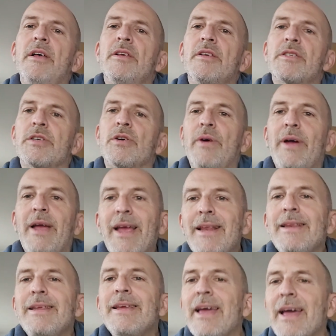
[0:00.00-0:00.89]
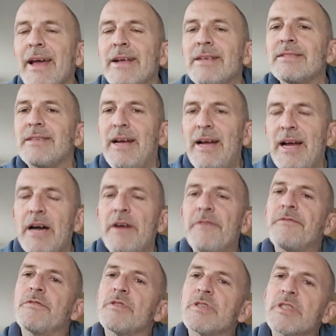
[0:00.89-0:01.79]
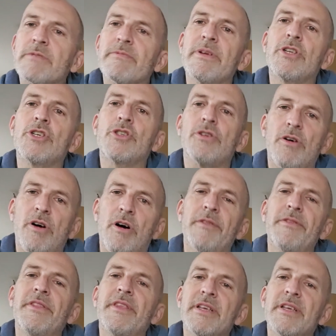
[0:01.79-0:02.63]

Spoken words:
So in case I have to switch on